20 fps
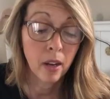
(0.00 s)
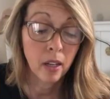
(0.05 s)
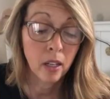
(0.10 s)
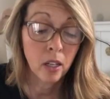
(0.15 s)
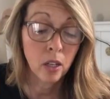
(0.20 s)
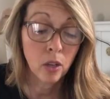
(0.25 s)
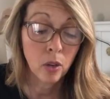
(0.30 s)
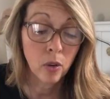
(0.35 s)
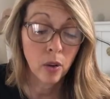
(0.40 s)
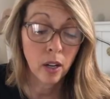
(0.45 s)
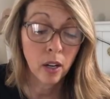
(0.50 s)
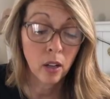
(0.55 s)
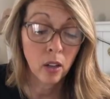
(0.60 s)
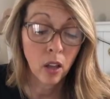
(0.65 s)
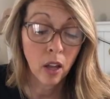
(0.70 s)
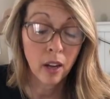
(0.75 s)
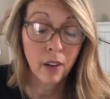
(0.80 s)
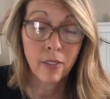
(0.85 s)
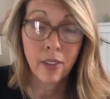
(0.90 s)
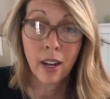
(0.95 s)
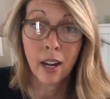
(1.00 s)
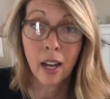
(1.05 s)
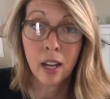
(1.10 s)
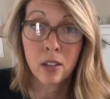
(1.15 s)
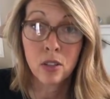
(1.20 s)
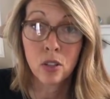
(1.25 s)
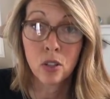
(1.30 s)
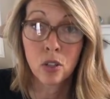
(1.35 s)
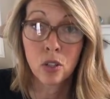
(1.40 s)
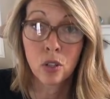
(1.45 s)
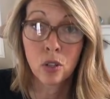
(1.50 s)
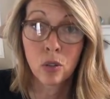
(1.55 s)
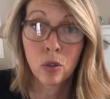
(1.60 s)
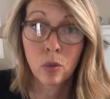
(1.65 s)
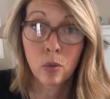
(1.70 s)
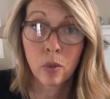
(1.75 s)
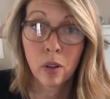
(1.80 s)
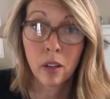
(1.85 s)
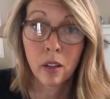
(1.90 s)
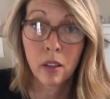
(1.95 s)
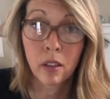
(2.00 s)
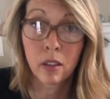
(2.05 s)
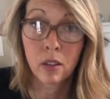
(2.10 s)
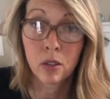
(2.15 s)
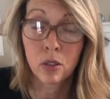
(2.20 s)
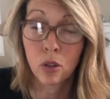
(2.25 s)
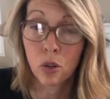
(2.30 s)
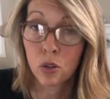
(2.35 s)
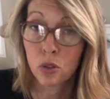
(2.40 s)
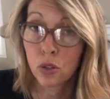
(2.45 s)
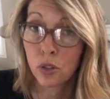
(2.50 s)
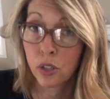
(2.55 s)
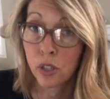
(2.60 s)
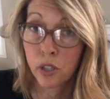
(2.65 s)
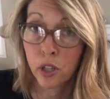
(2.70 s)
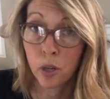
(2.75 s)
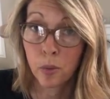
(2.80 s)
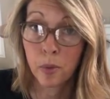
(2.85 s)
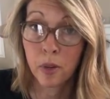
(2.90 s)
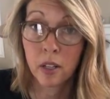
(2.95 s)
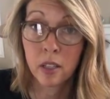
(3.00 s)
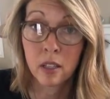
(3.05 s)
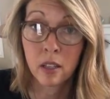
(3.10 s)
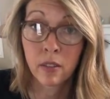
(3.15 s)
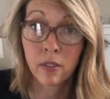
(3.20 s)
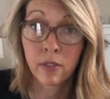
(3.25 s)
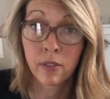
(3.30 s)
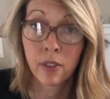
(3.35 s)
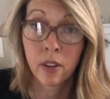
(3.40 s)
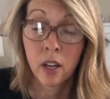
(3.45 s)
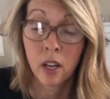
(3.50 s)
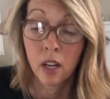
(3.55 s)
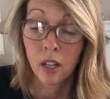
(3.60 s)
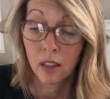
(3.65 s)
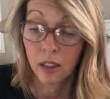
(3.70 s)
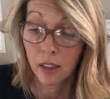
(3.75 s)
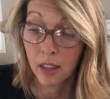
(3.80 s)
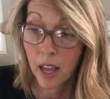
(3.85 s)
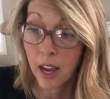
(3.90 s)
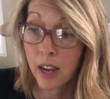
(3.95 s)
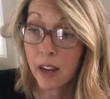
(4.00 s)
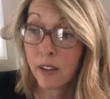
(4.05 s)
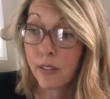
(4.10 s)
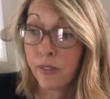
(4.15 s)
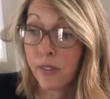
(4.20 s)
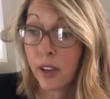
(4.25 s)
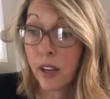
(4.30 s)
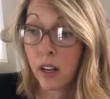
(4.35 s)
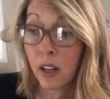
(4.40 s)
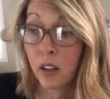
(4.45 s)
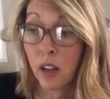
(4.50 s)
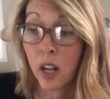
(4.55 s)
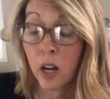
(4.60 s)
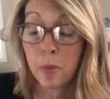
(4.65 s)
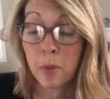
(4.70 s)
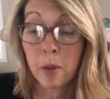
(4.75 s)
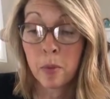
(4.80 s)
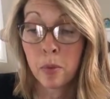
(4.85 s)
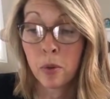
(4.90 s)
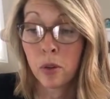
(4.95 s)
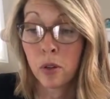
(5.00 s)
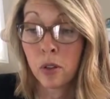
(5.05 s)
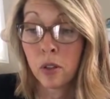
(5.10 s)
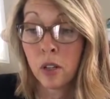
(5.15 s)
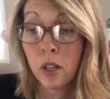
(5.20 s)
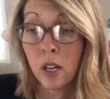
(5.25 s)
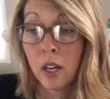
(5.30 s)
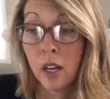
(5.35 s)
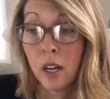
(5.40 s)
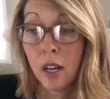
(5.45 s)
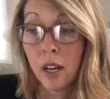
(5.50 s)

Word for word: You know, and a lot of that has to do with the social determinants of life, and a lot of people,